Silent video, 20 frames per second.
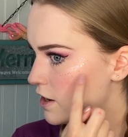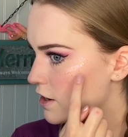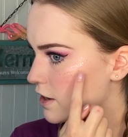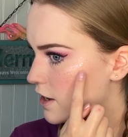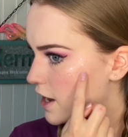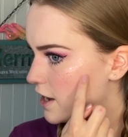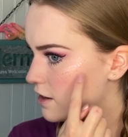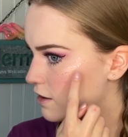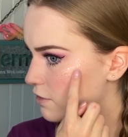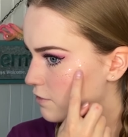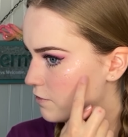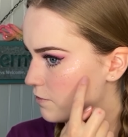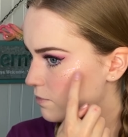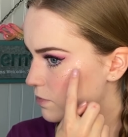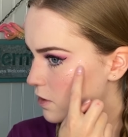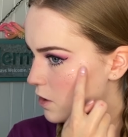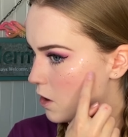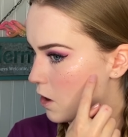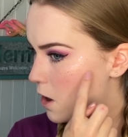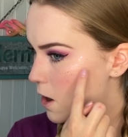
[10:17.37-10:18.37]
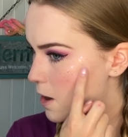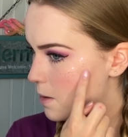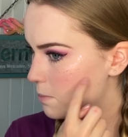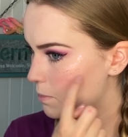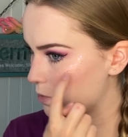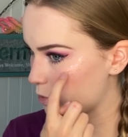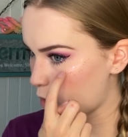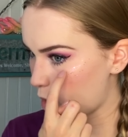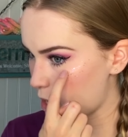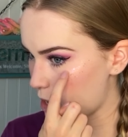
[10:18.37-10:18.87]
kind of
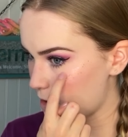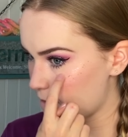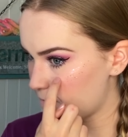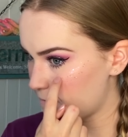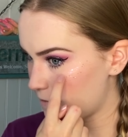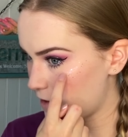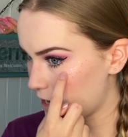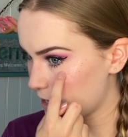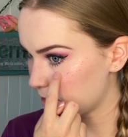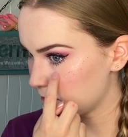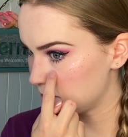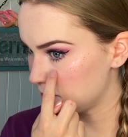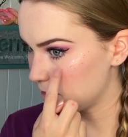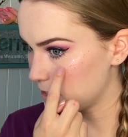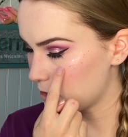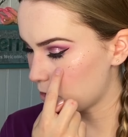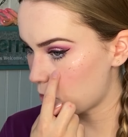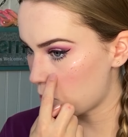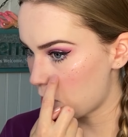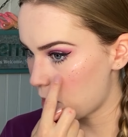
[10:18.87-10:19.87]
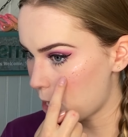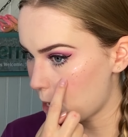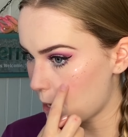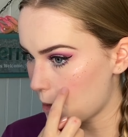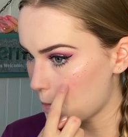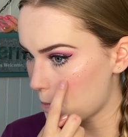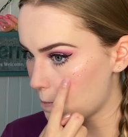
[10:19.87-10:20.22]
ombre effect in a way.